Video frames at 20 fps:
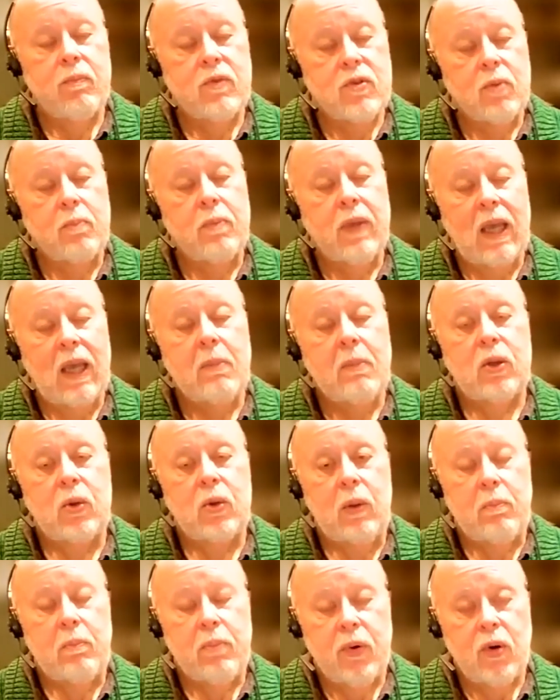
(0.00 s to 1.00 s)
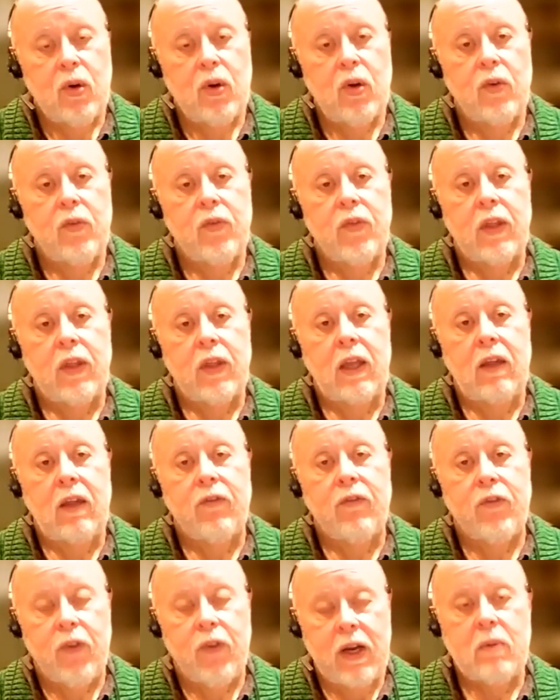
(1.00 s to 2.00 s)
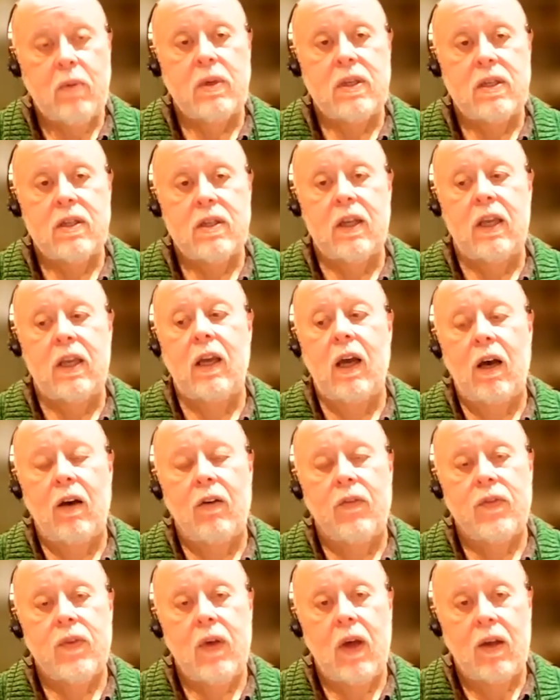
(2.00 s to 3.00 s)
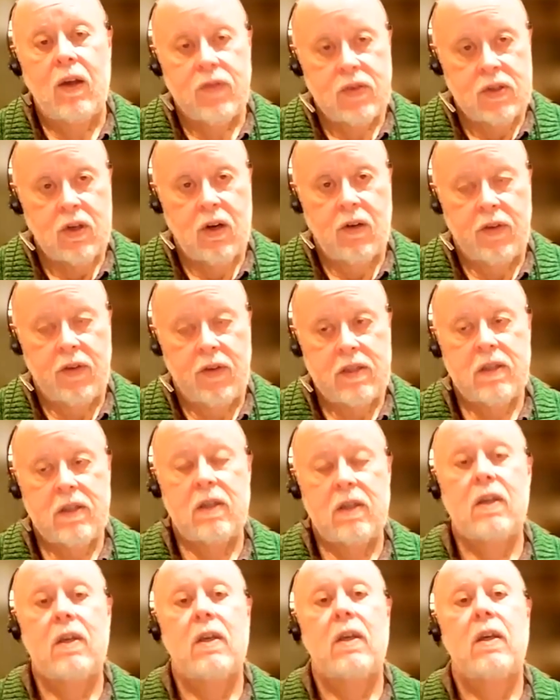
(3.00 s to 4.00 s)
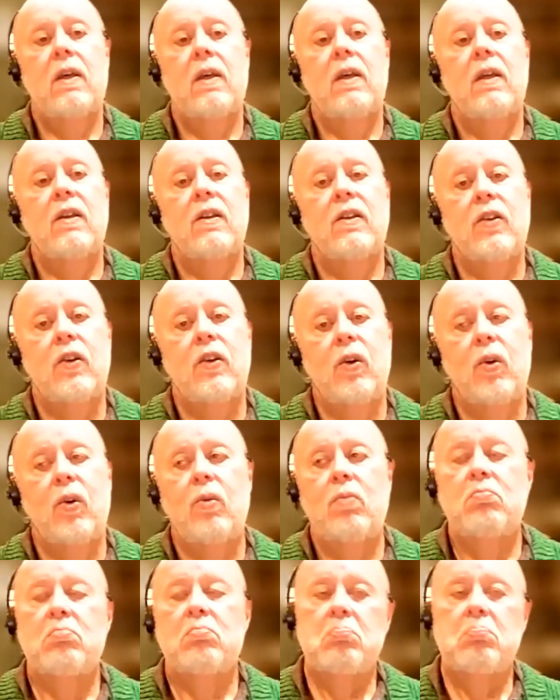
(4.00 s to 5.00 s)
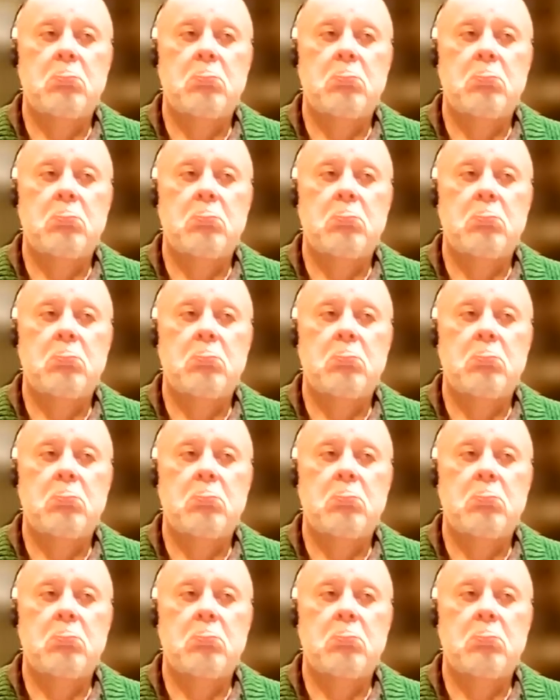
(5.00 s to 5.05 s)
to be able to improve the frequency of, of service to